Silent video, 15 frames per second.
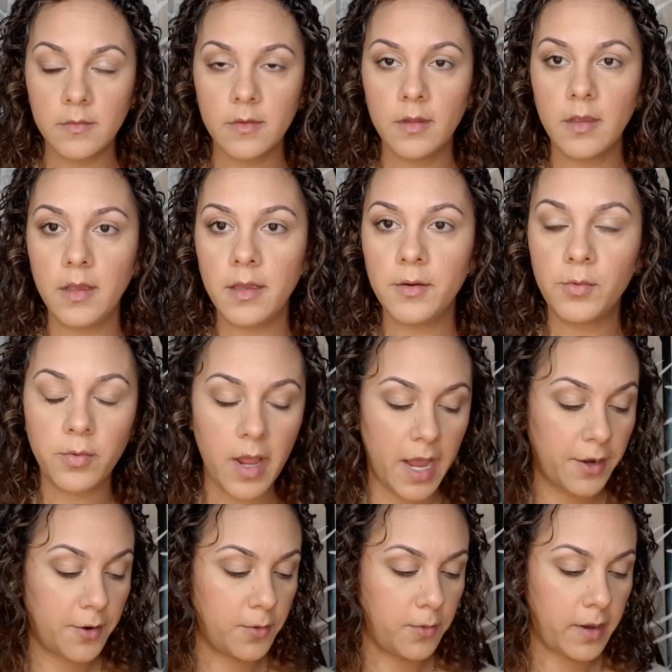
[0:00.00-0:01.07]
okay,
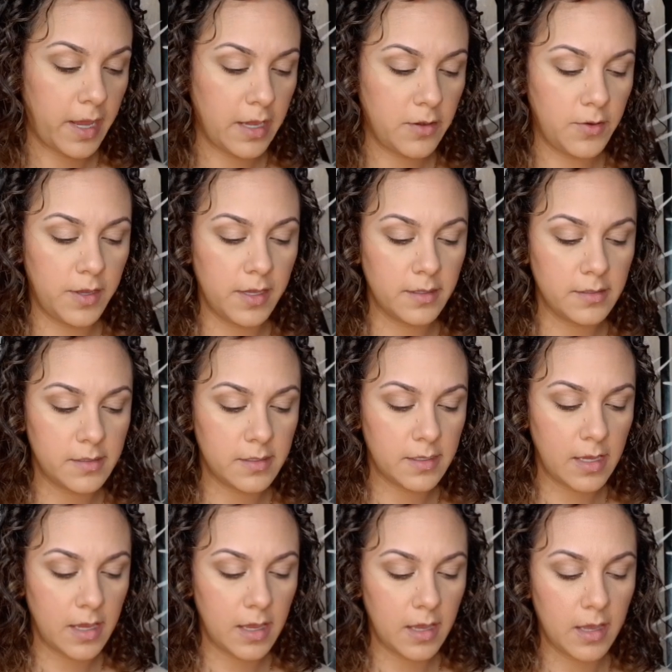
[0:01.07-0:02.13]
right away you can
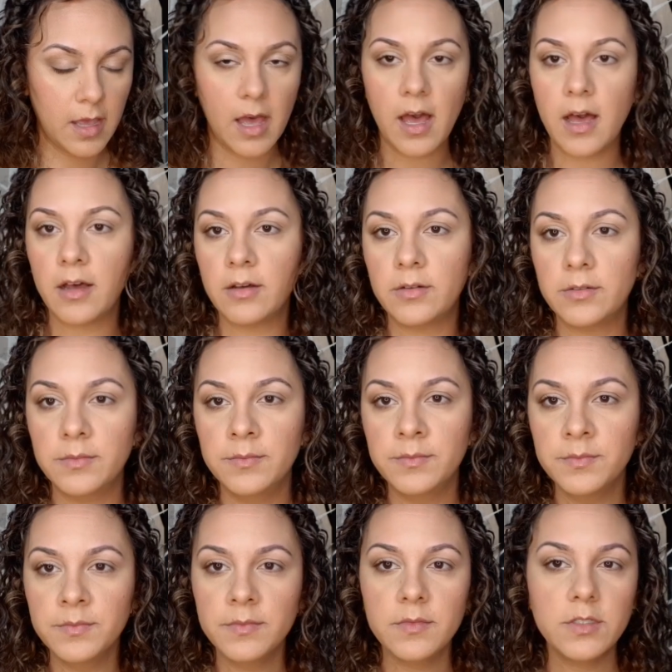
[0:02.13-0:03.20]
see how
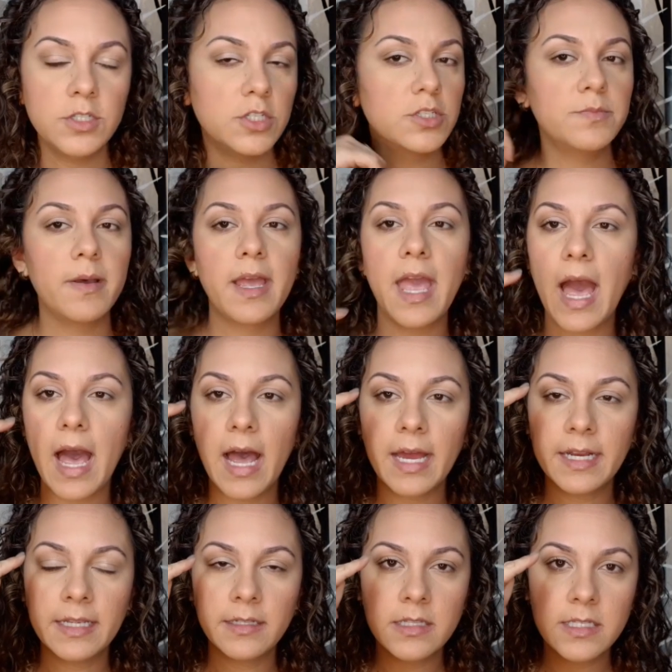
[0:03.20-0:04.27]
just by
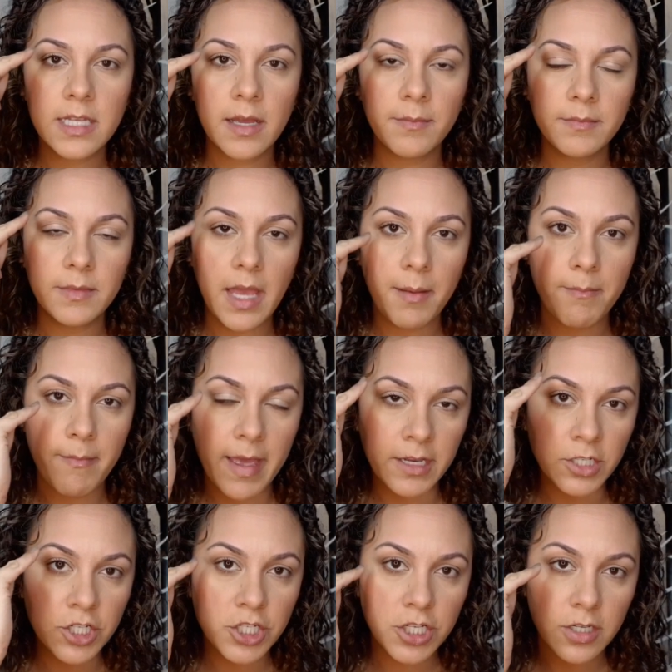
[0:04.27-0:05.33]
adding some
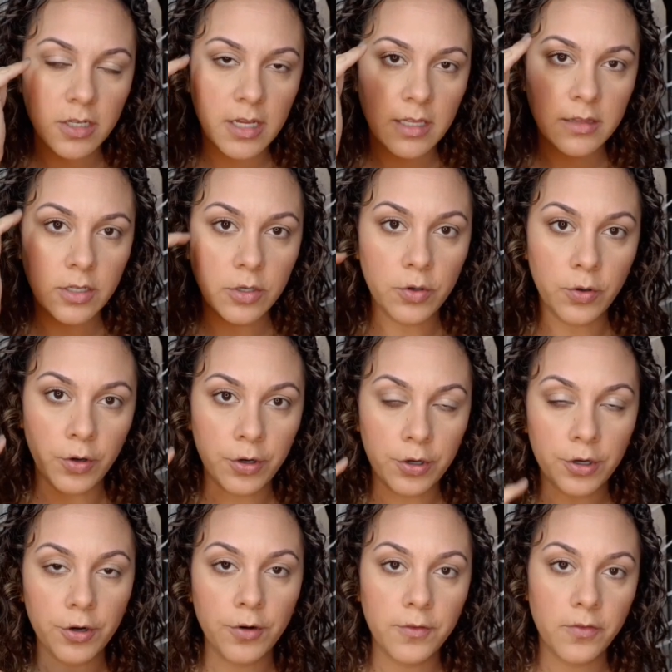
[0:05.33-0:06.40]
dimension in the
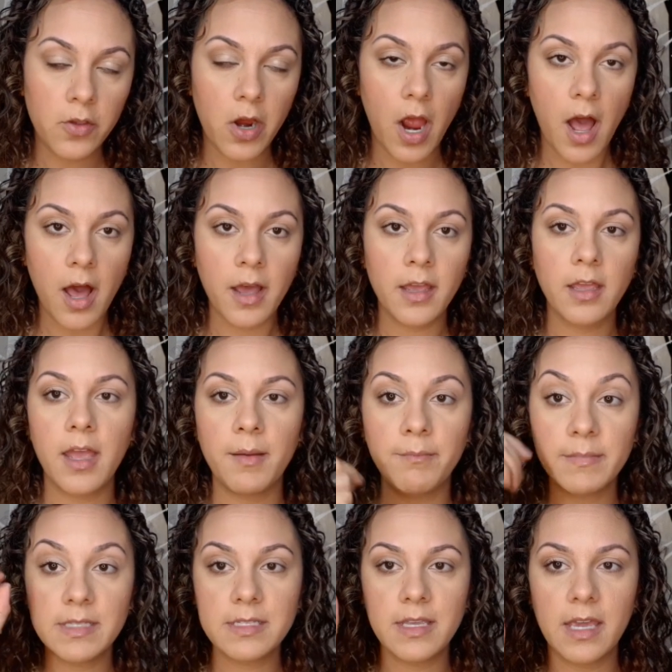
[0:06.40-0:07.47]
corner of your eye and
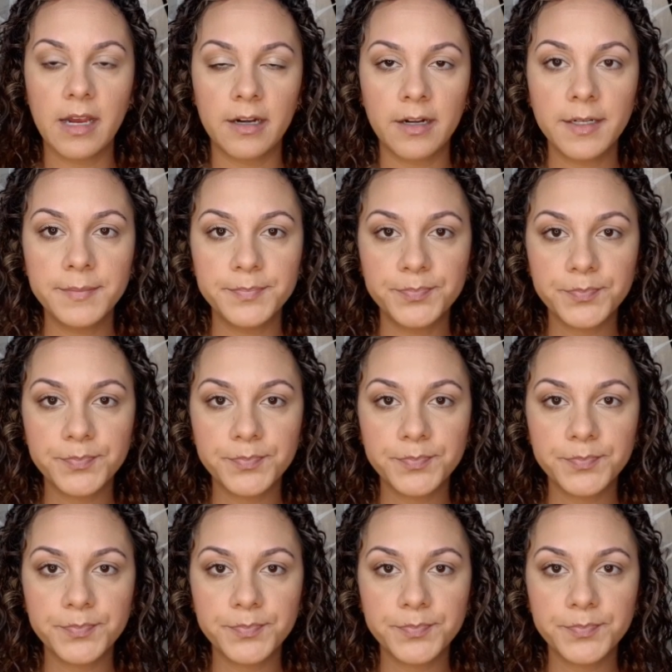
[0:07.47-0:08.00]
mascara,